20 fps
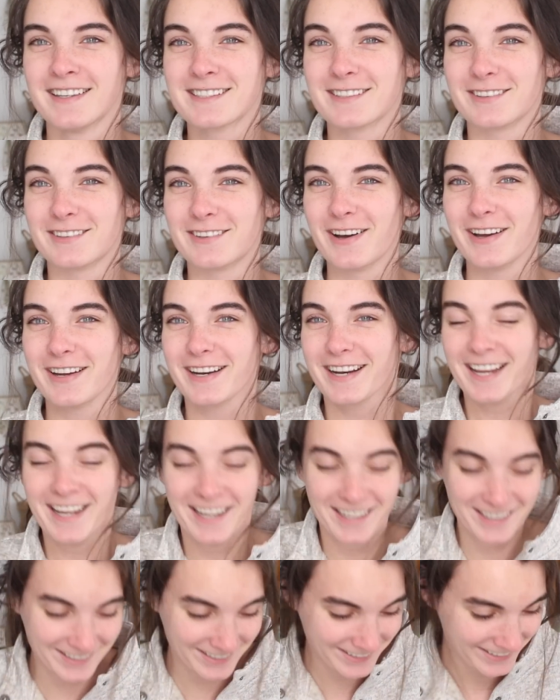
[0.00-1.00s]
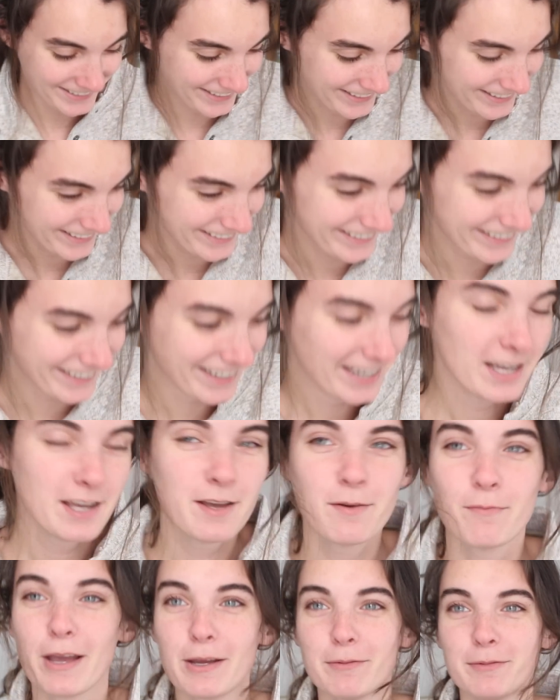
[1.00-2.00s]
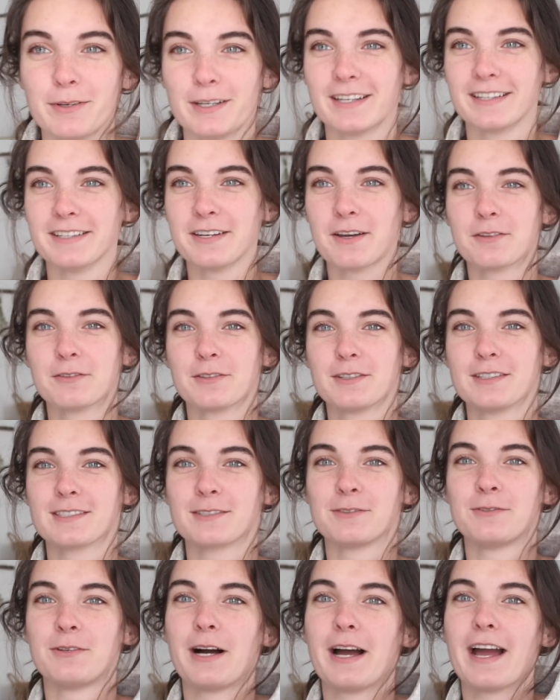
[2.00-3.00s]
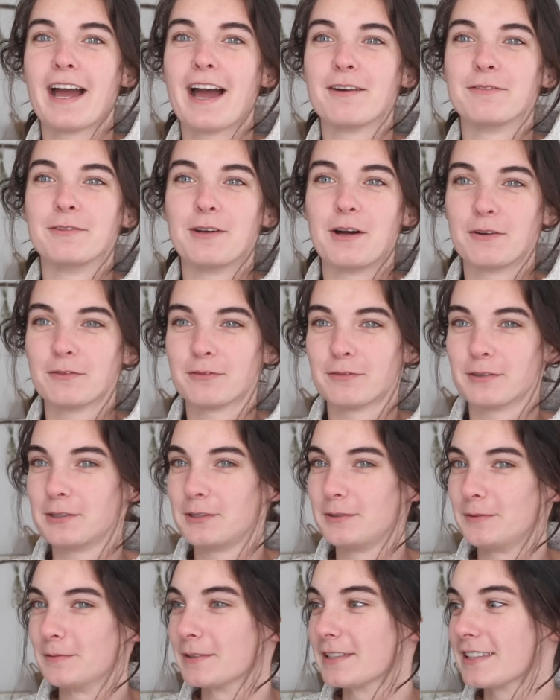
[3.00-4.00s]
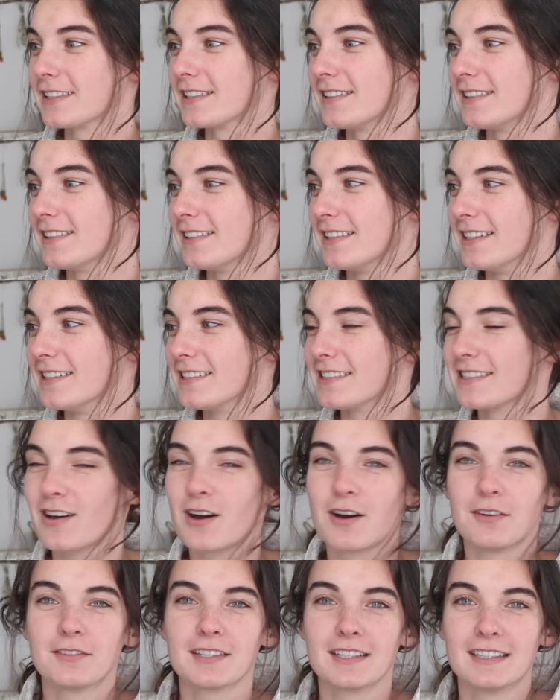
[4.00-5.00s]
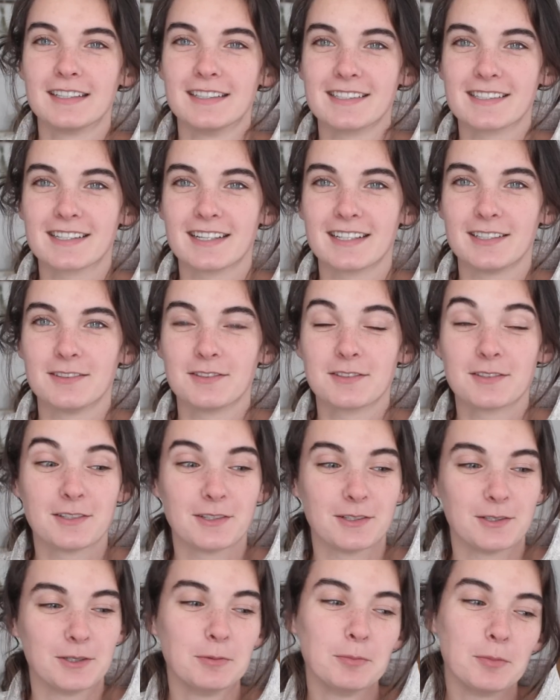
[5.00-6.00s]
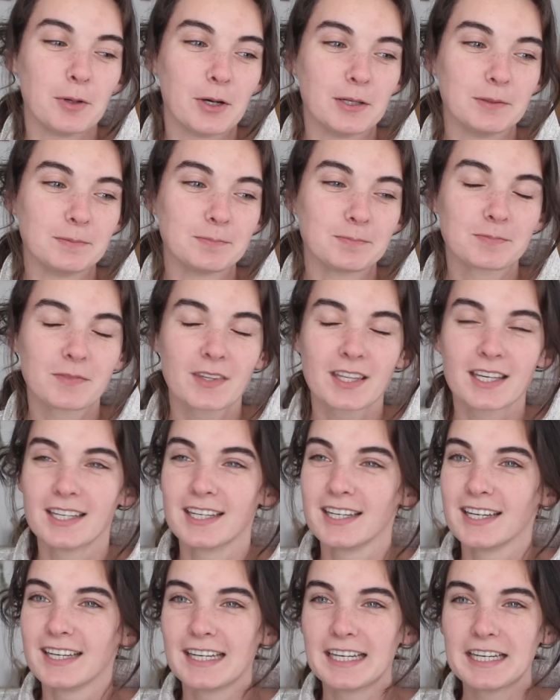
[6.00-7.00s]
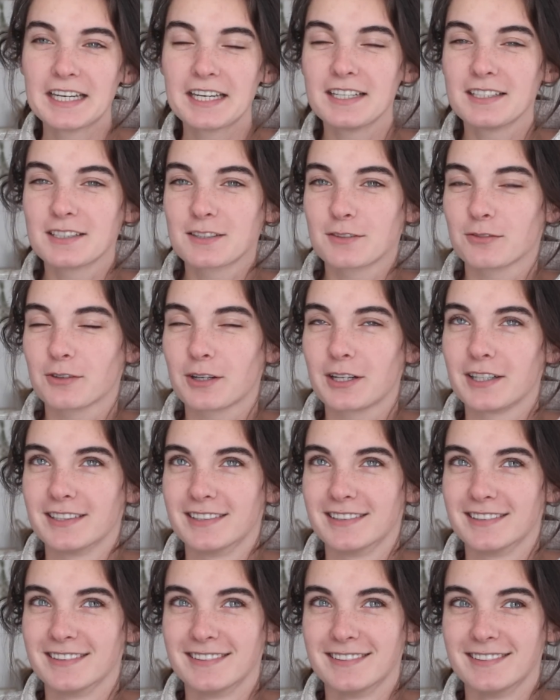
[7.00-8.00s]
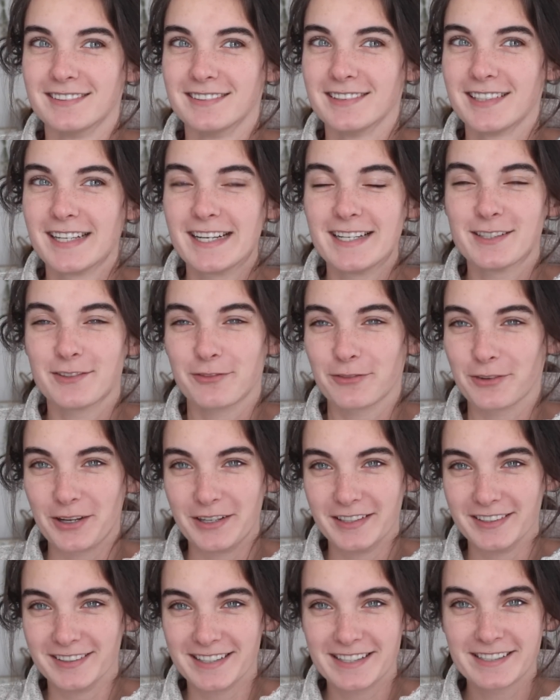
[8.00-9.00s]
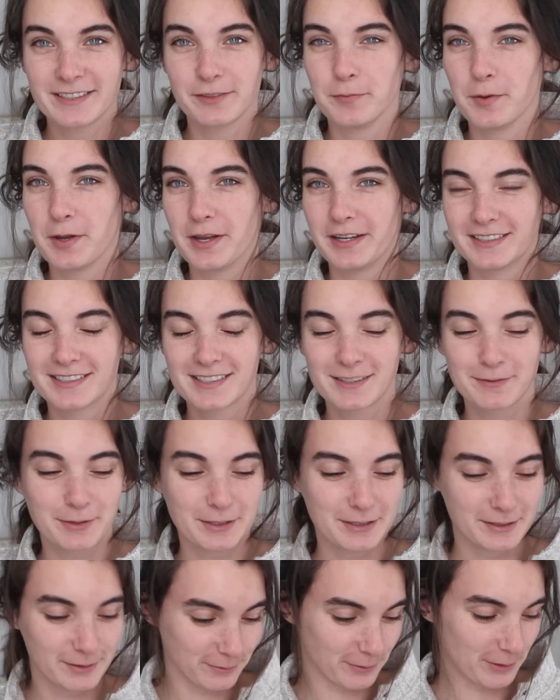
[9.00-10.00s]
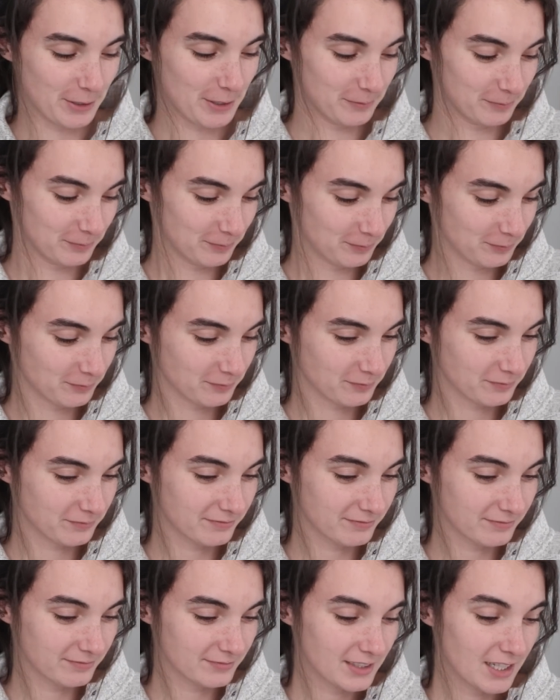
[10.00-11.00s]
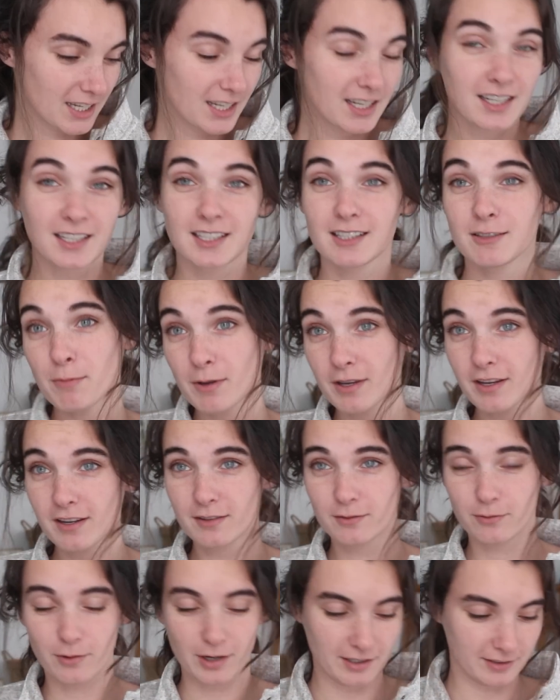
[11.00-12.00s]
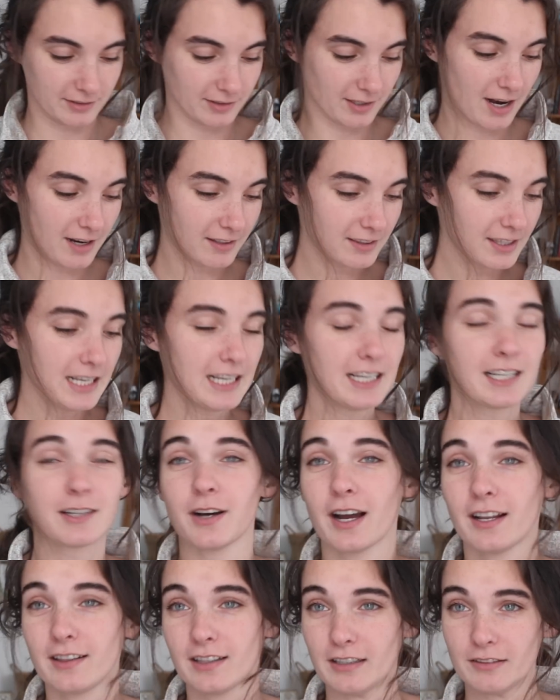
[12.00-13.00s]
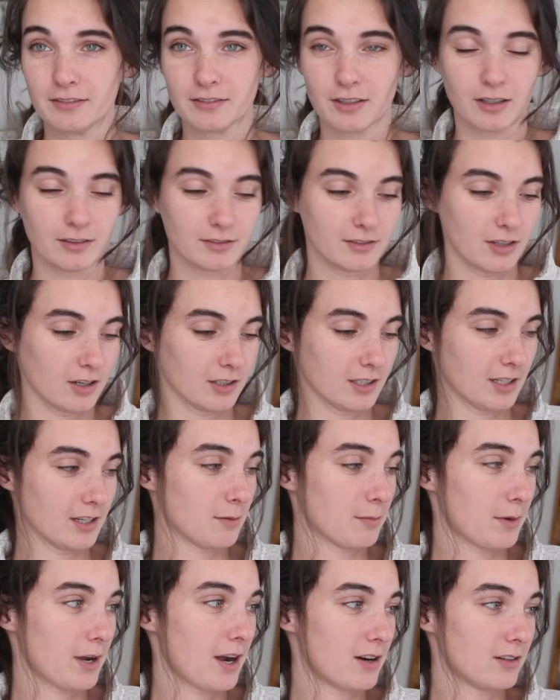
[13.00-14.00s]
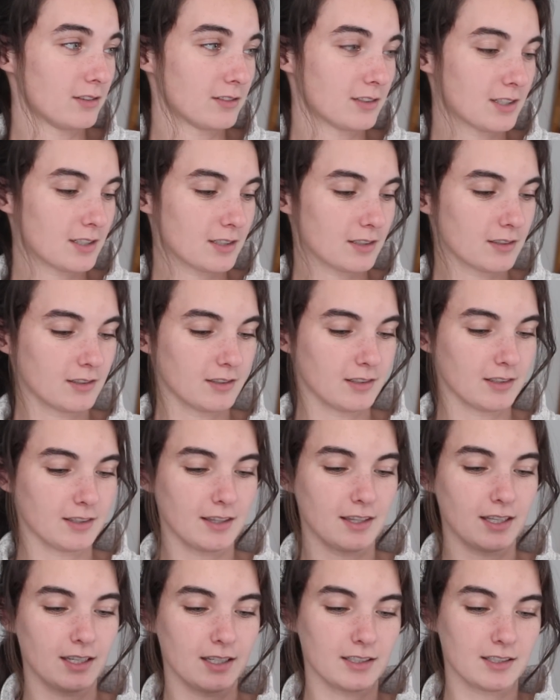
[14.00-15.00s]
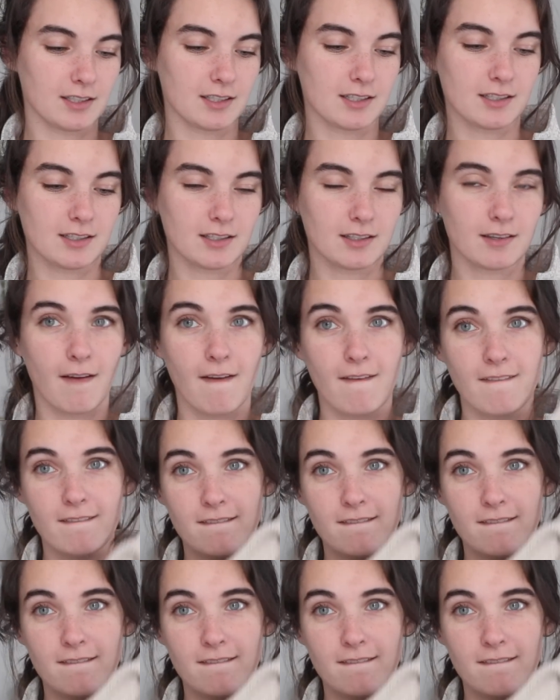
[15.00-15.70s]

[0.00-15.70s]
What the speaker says: a lot. Maybe another reason why I have not filmed as often as I used to, but he's fun. He's fun. He's a mess, but he's fun. Speaking of Wilder, I think I left off talking about this